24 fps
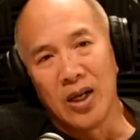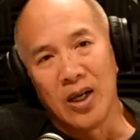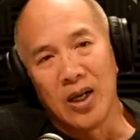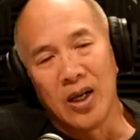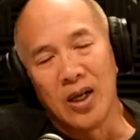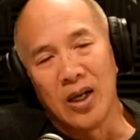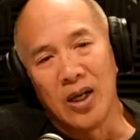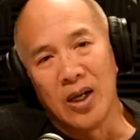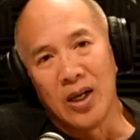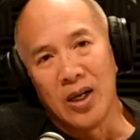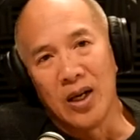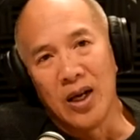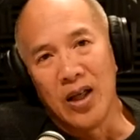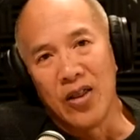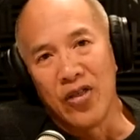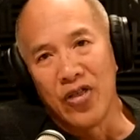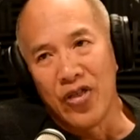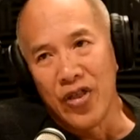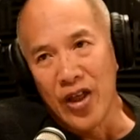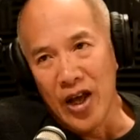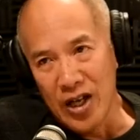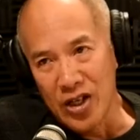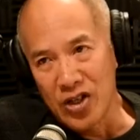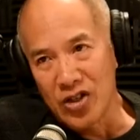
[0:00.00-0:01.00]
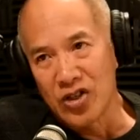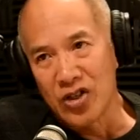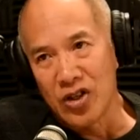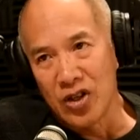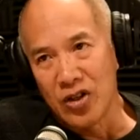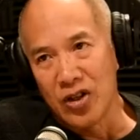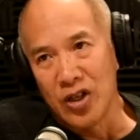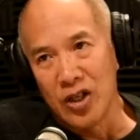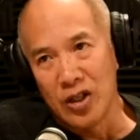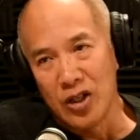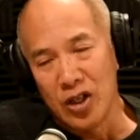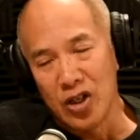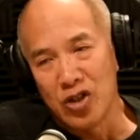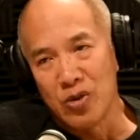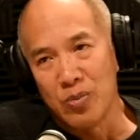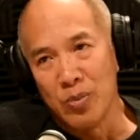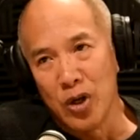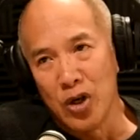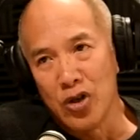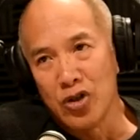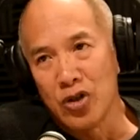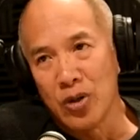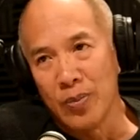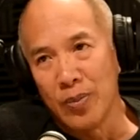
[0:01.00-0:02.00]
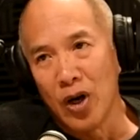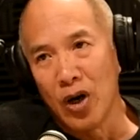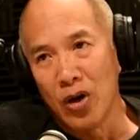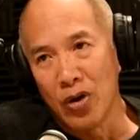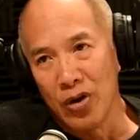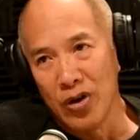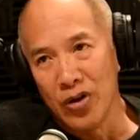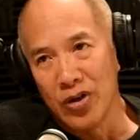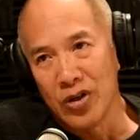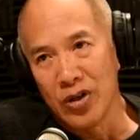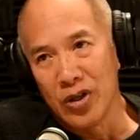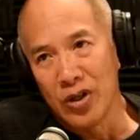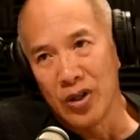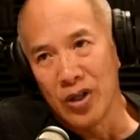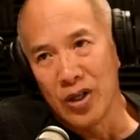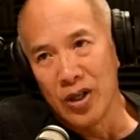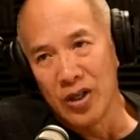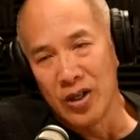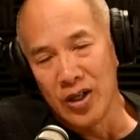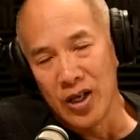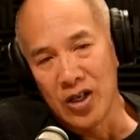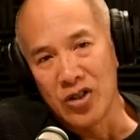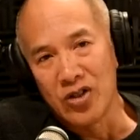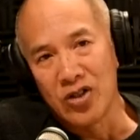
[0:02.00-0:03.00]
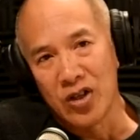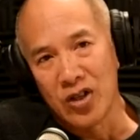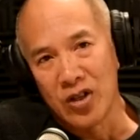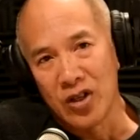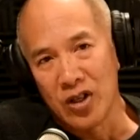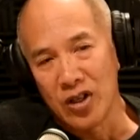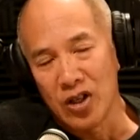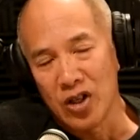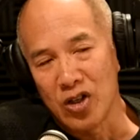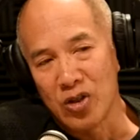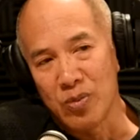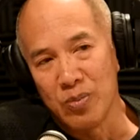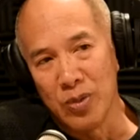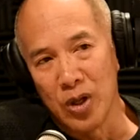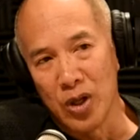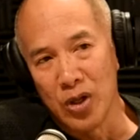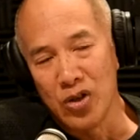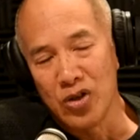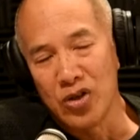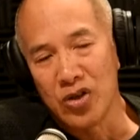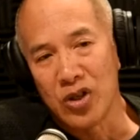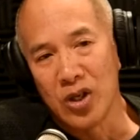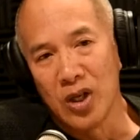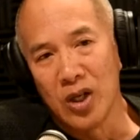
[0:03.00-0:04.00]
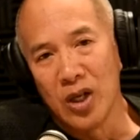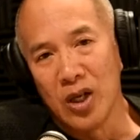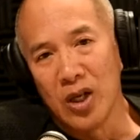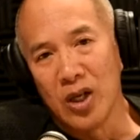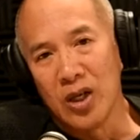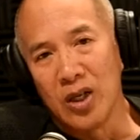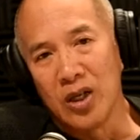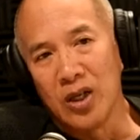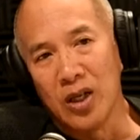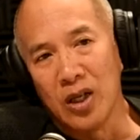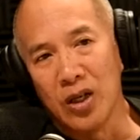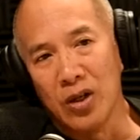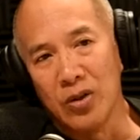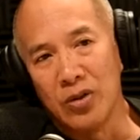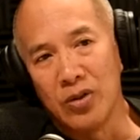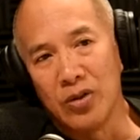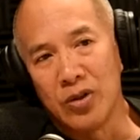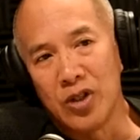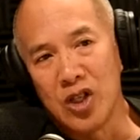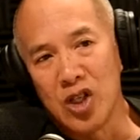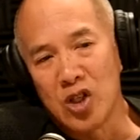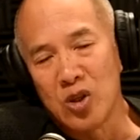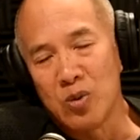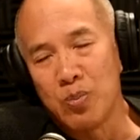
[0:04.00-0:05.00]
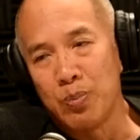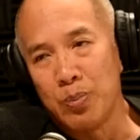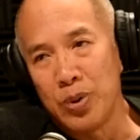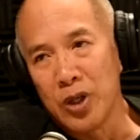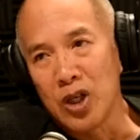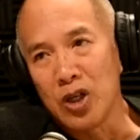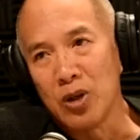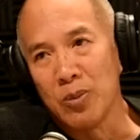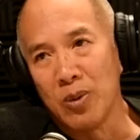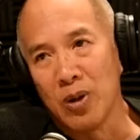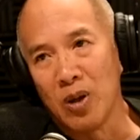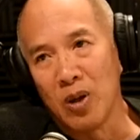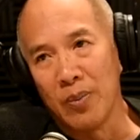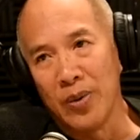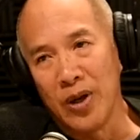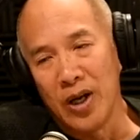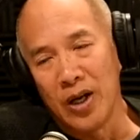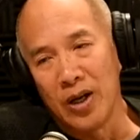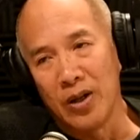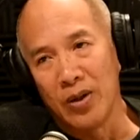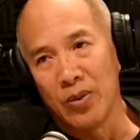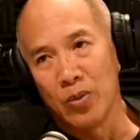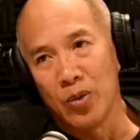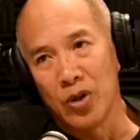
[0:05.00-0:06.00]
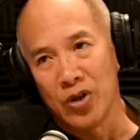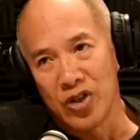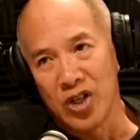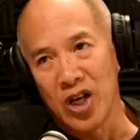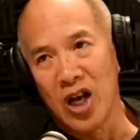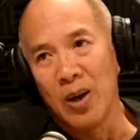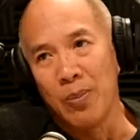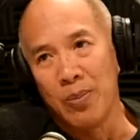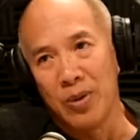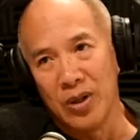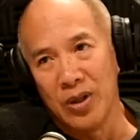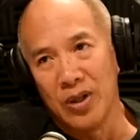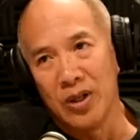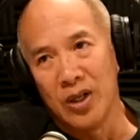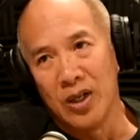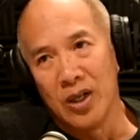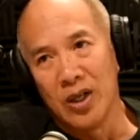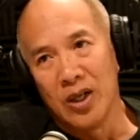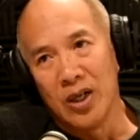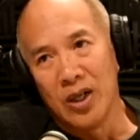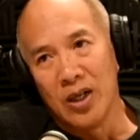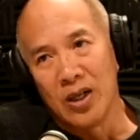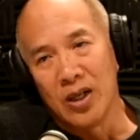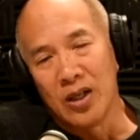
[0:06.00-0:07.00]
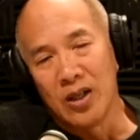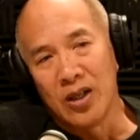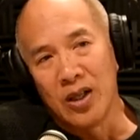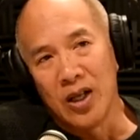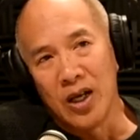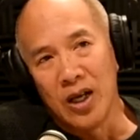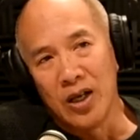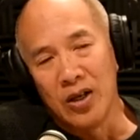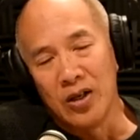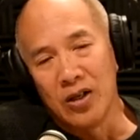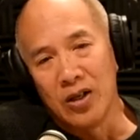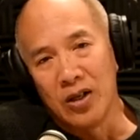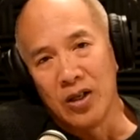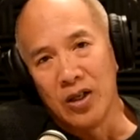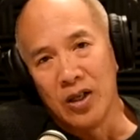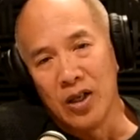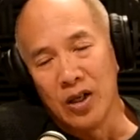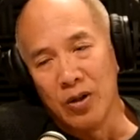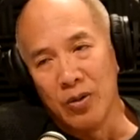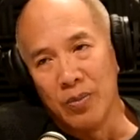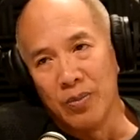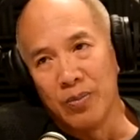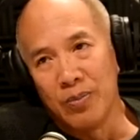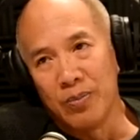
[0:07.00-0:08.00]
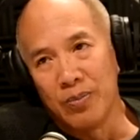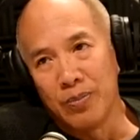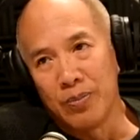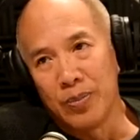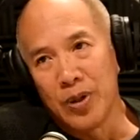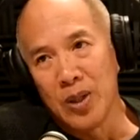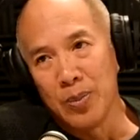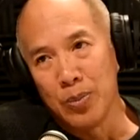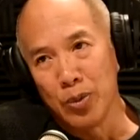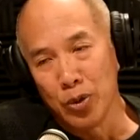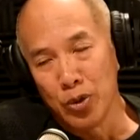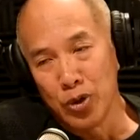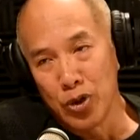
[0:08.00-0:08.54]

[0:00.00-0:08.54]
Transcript: uh, and that's the thing that's most abhorrent, and that's the thing that's mm. most you know despicable about what's happened. That you know people